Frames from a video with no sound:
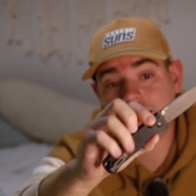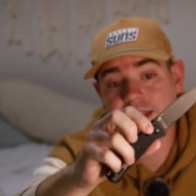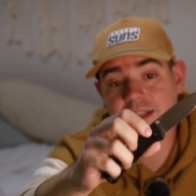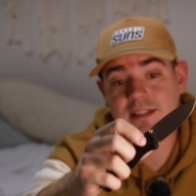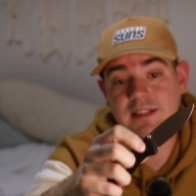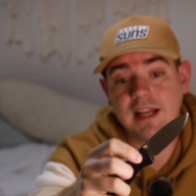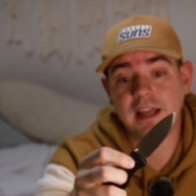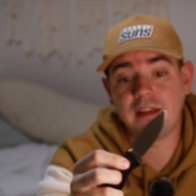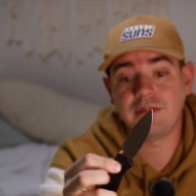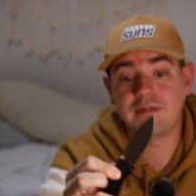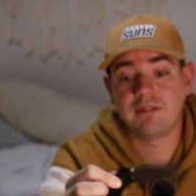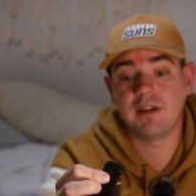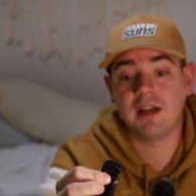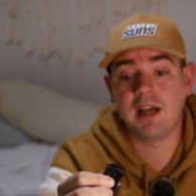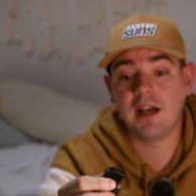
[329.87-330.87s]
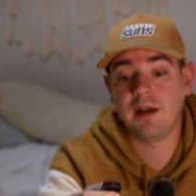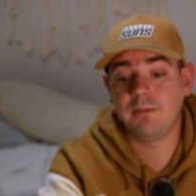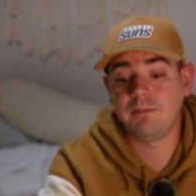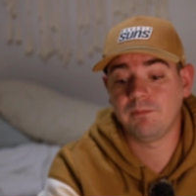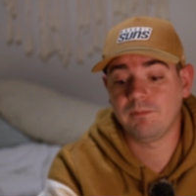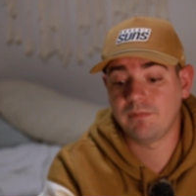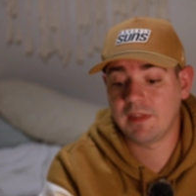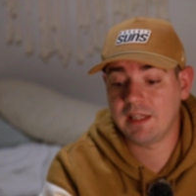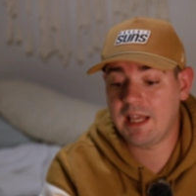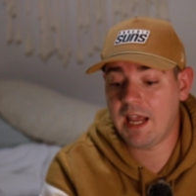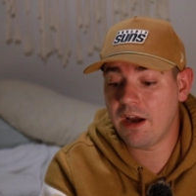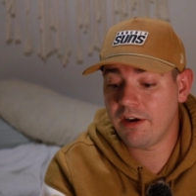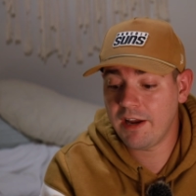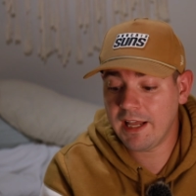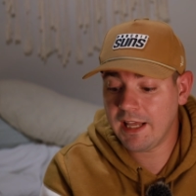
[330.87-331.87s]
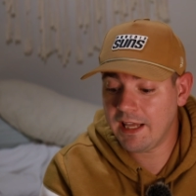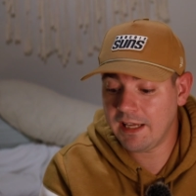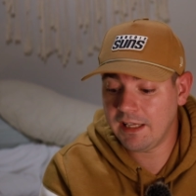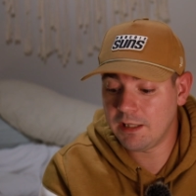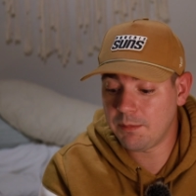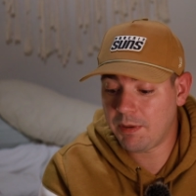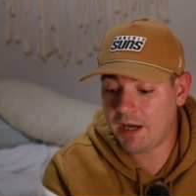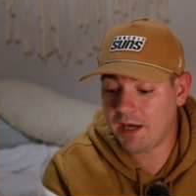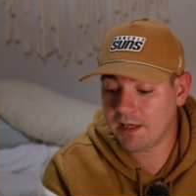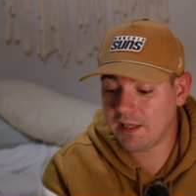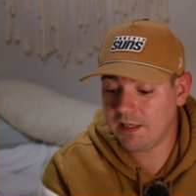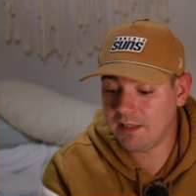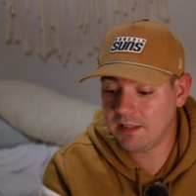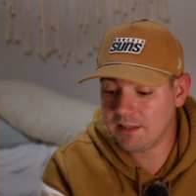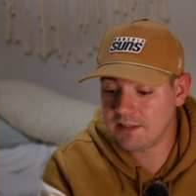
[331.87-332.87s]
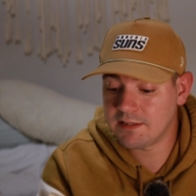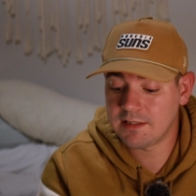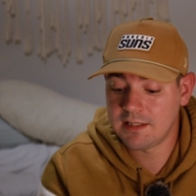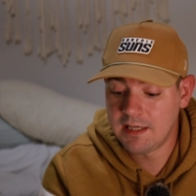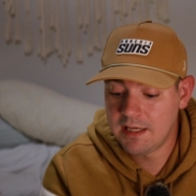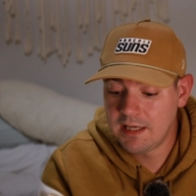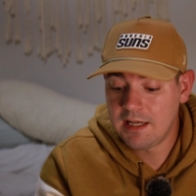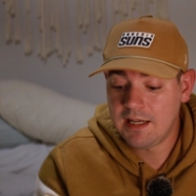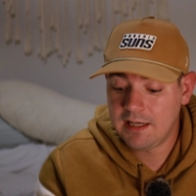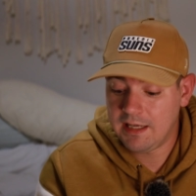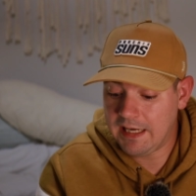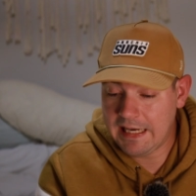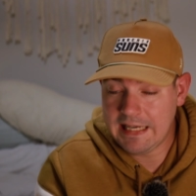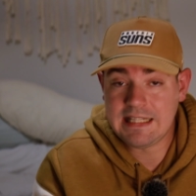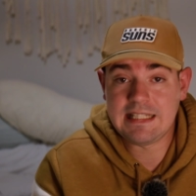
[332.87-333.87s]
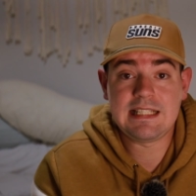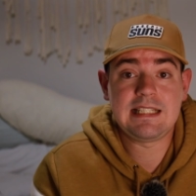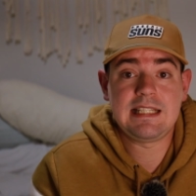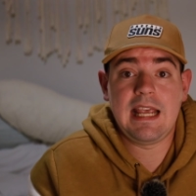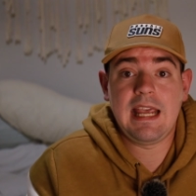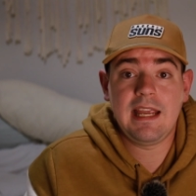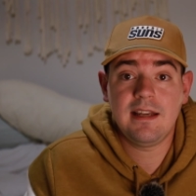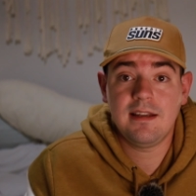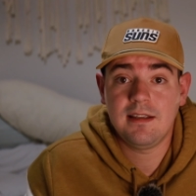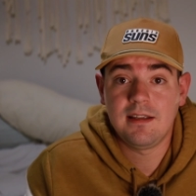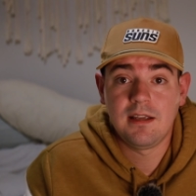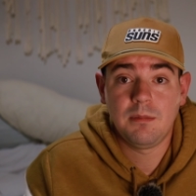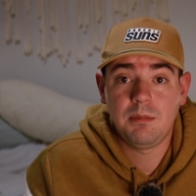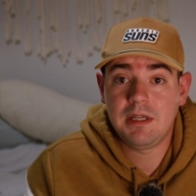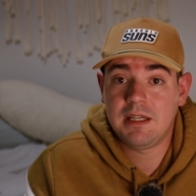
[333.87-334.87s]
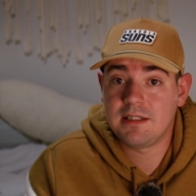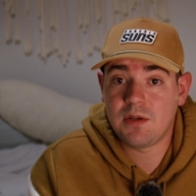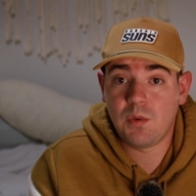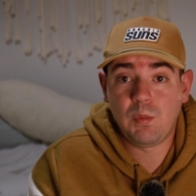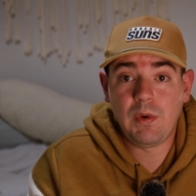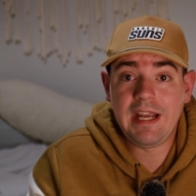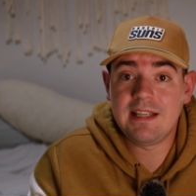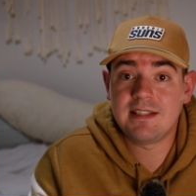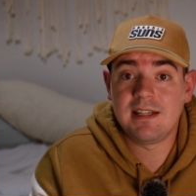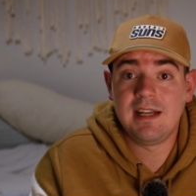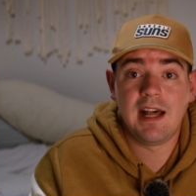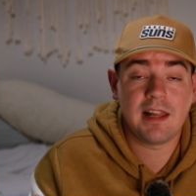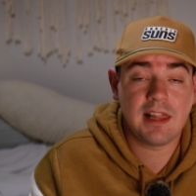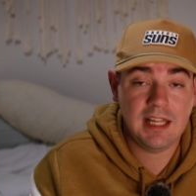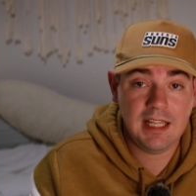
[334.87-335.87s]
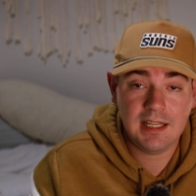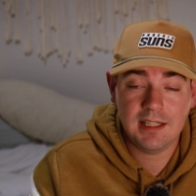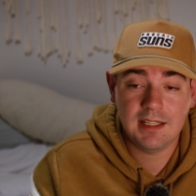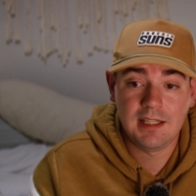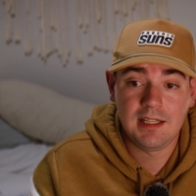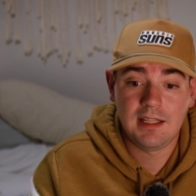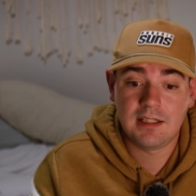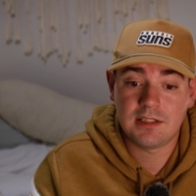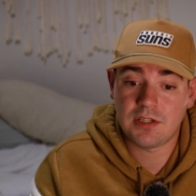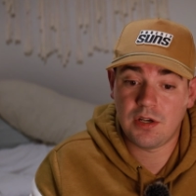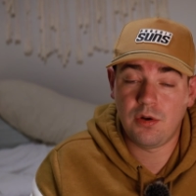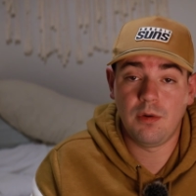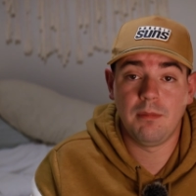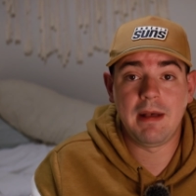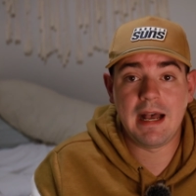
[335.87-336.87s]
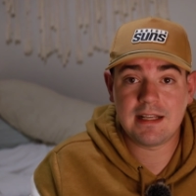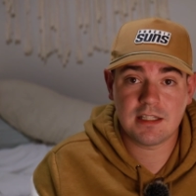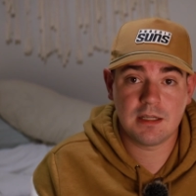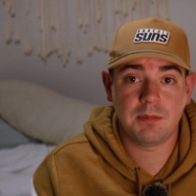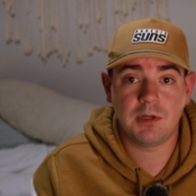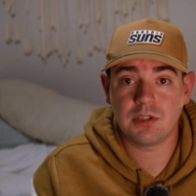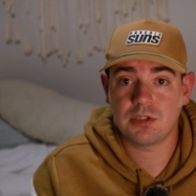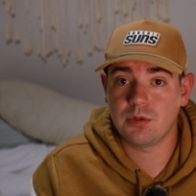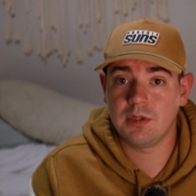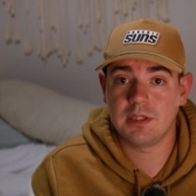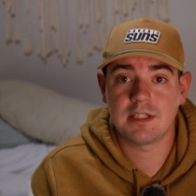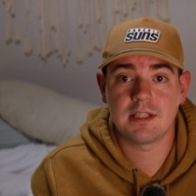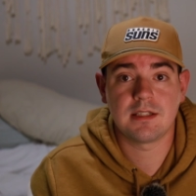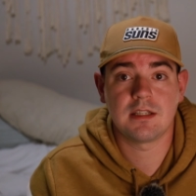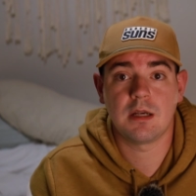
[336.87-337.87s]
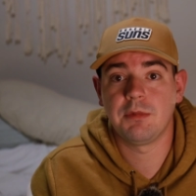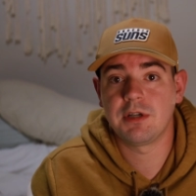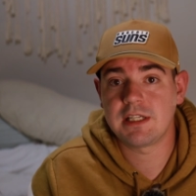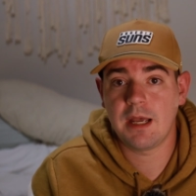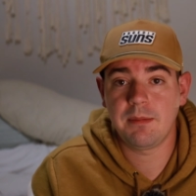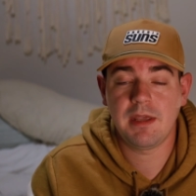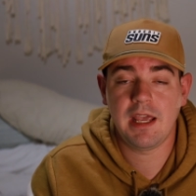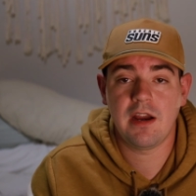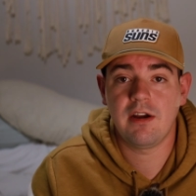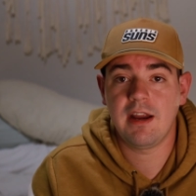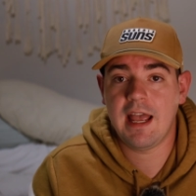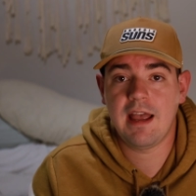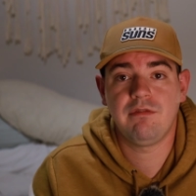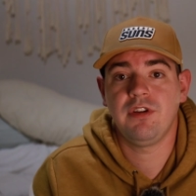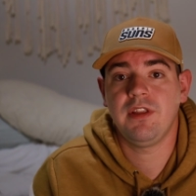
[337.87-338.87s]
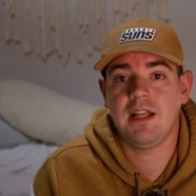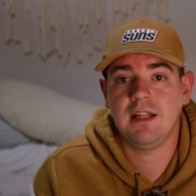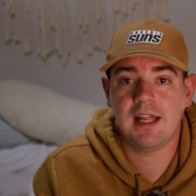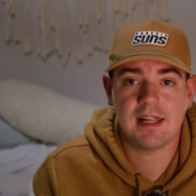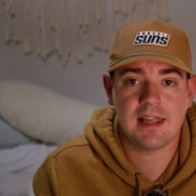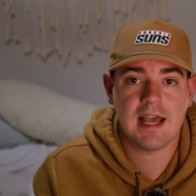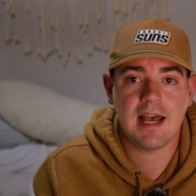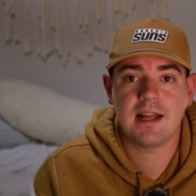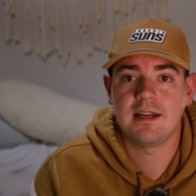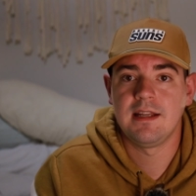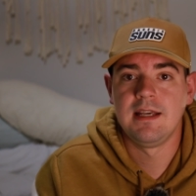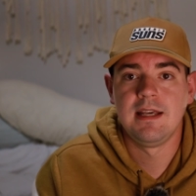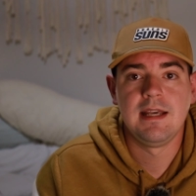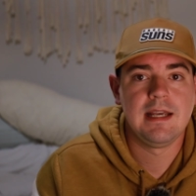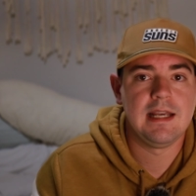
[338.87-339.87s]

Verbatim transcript: like this knife. Um, carrying it in the pocket is insane because it weighs nothing. So basketball shorts, summertime carry, everything like that